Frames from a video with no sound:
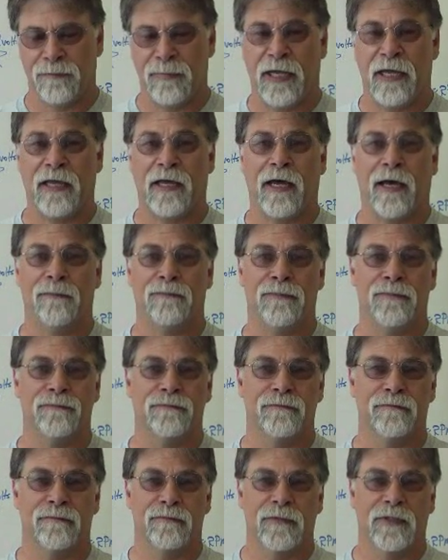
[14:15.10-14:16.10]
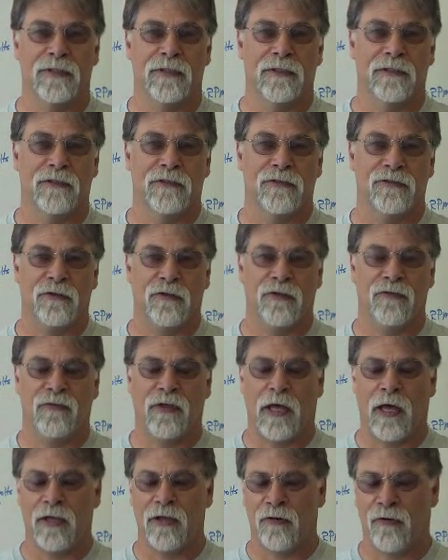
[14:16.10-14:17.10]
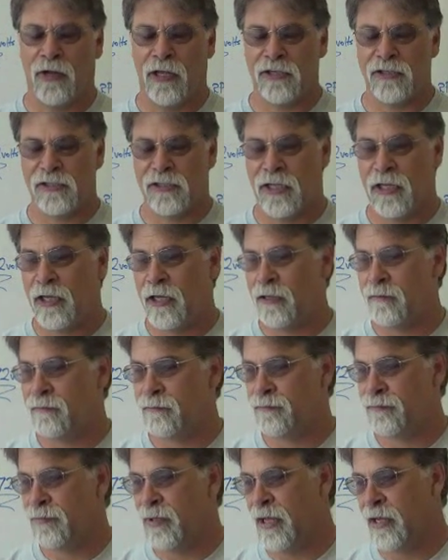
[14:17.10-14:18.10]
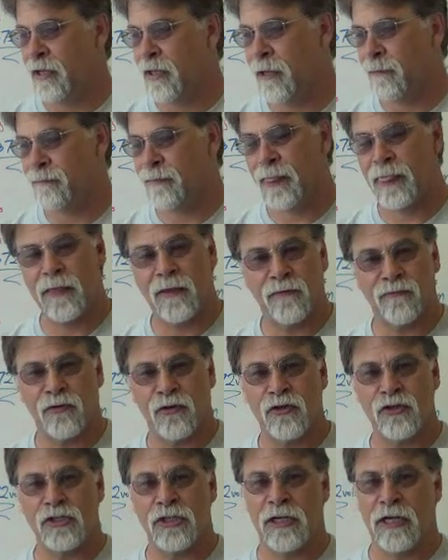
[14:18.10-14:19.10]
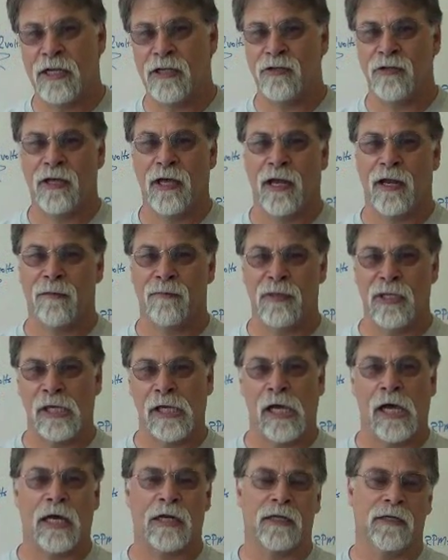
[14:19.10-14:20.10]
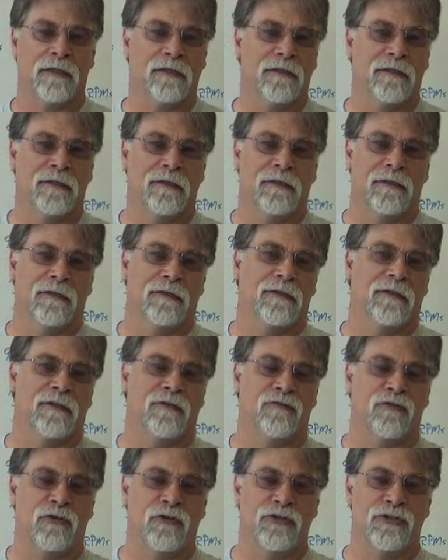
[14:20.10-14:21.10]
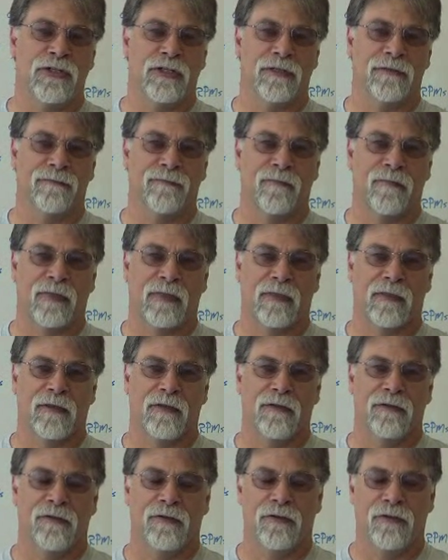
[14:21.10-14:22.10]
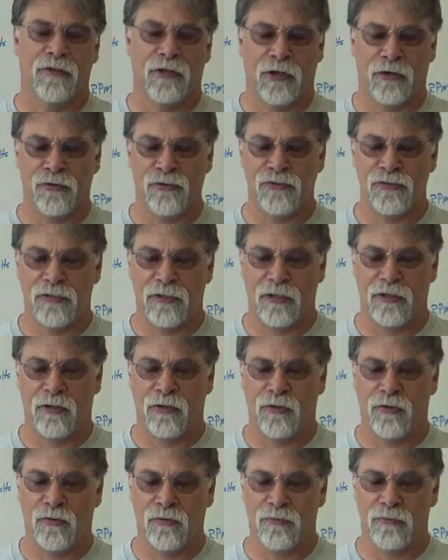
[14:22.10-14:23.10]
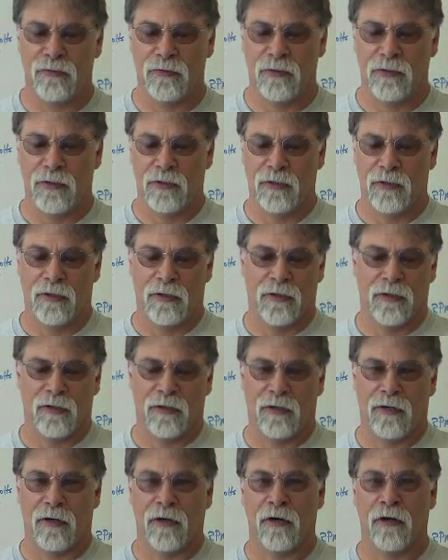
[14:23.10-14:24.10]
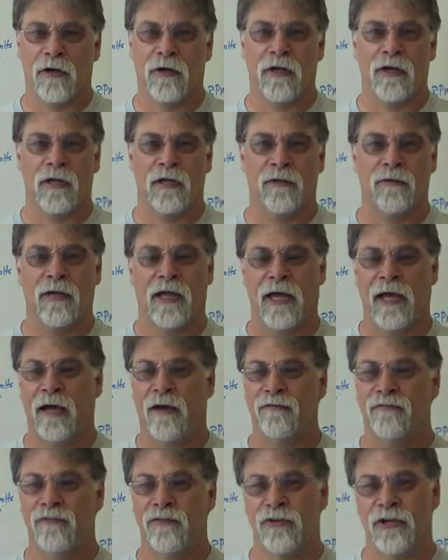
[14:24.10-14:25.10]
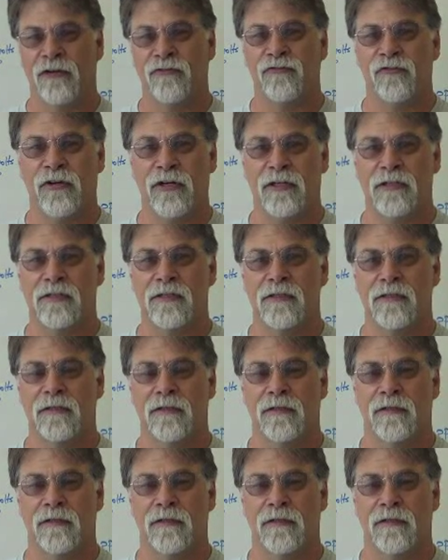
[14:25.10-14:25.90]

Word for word: pickup. So you've got your S ten pickup conversion and you've got a Miata conversion. Those two are going to have different